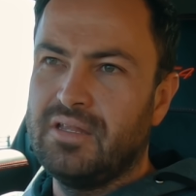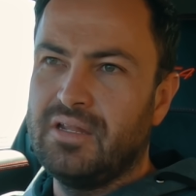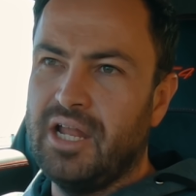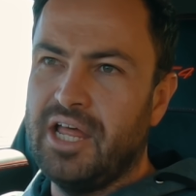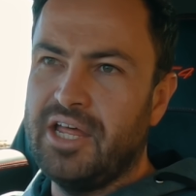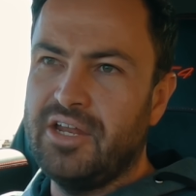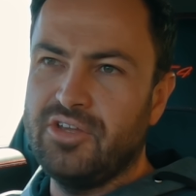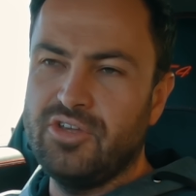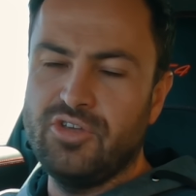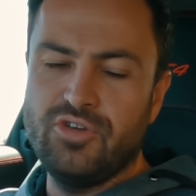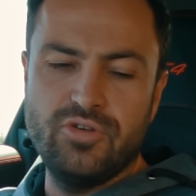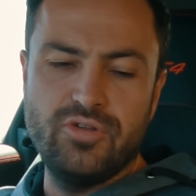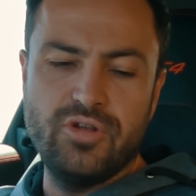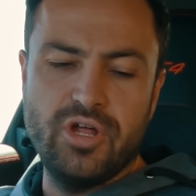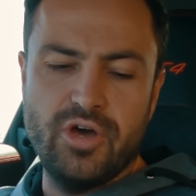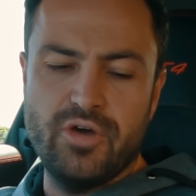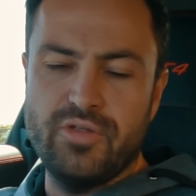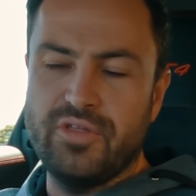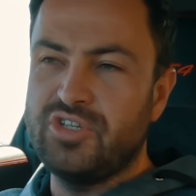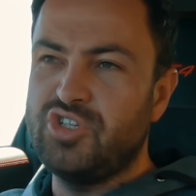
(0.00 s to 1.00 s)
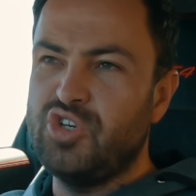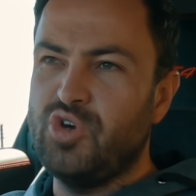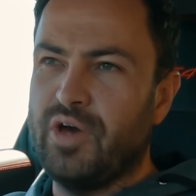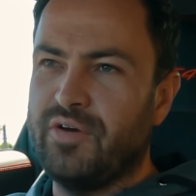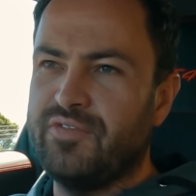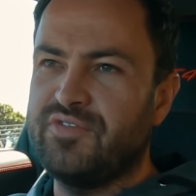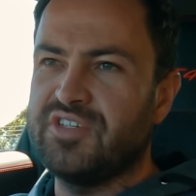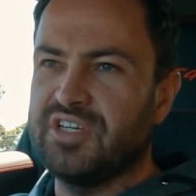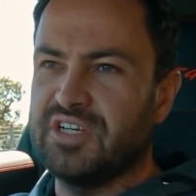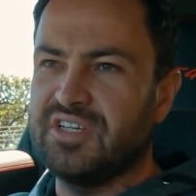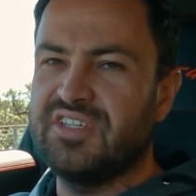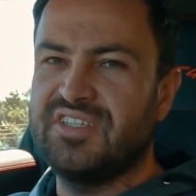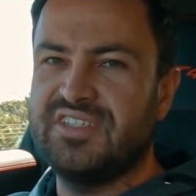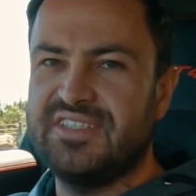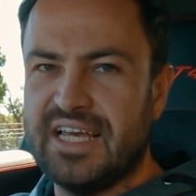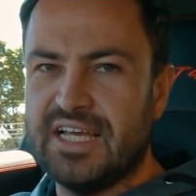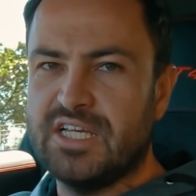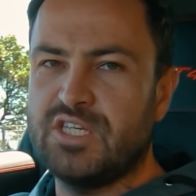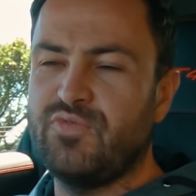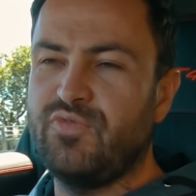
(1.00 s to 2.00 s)
letting you know that you have
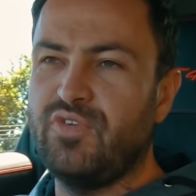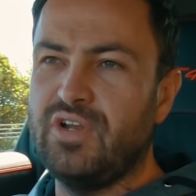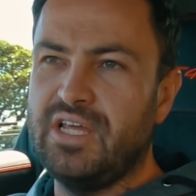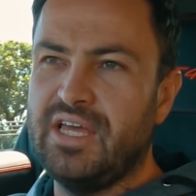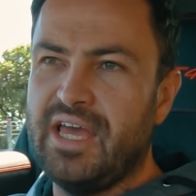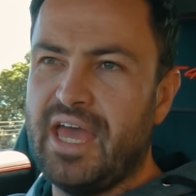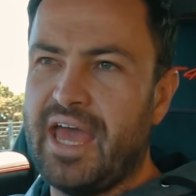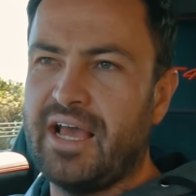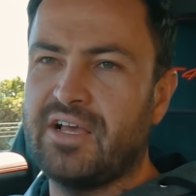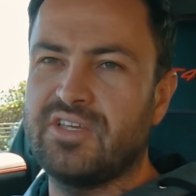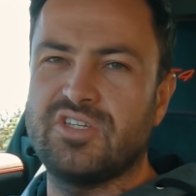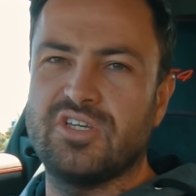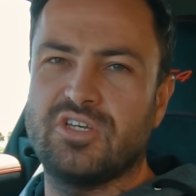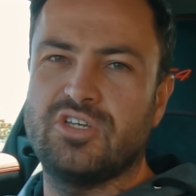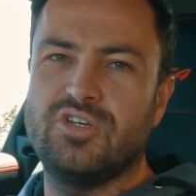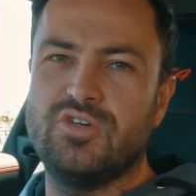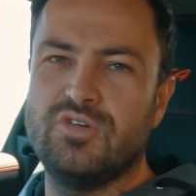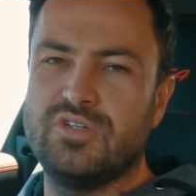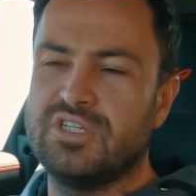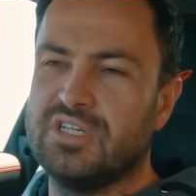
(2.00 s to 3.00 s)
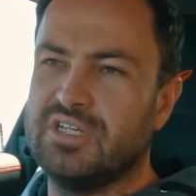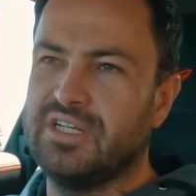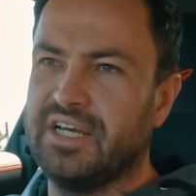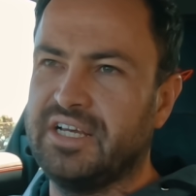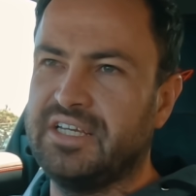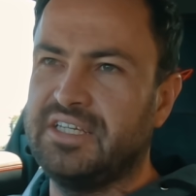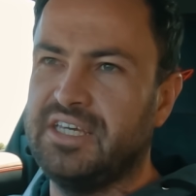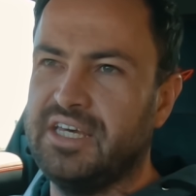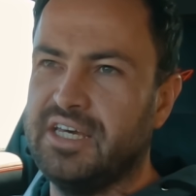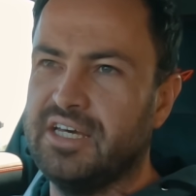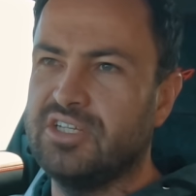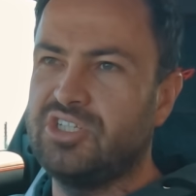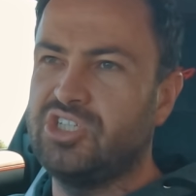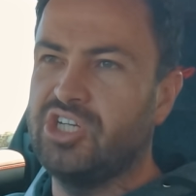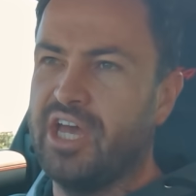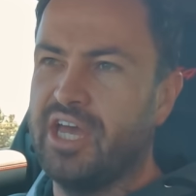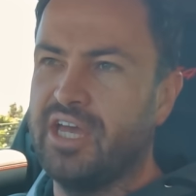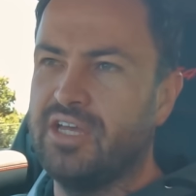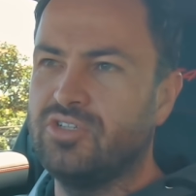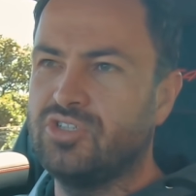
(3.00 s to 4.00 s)
successfully executed a gear
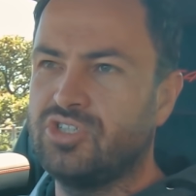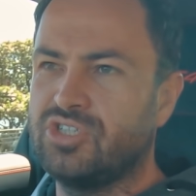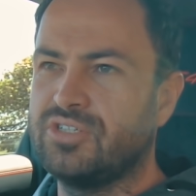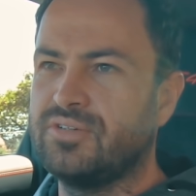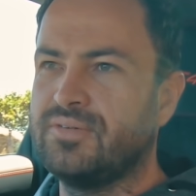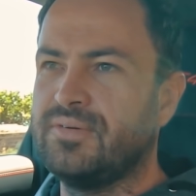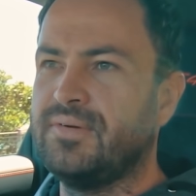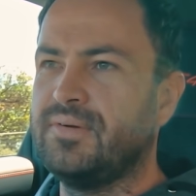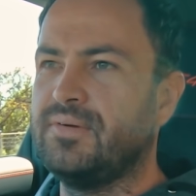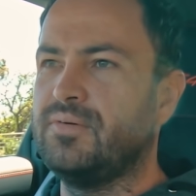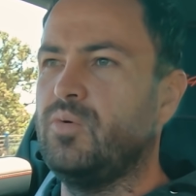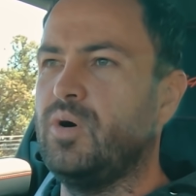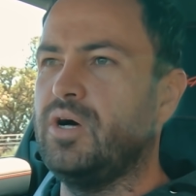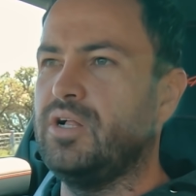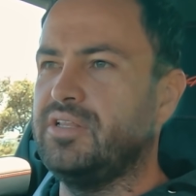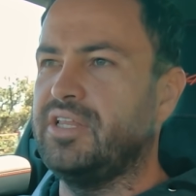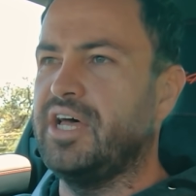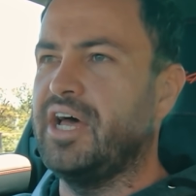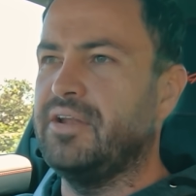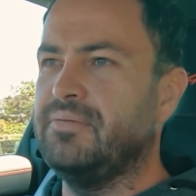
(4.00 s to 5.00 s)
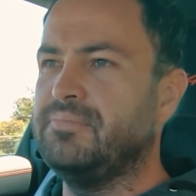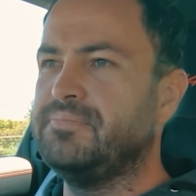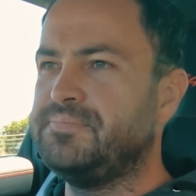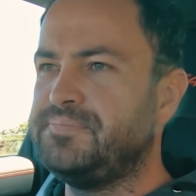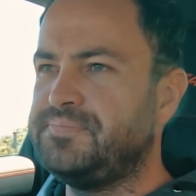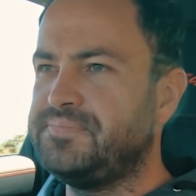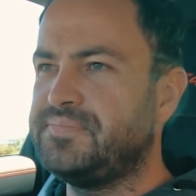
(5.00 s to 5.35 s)
change. Well done.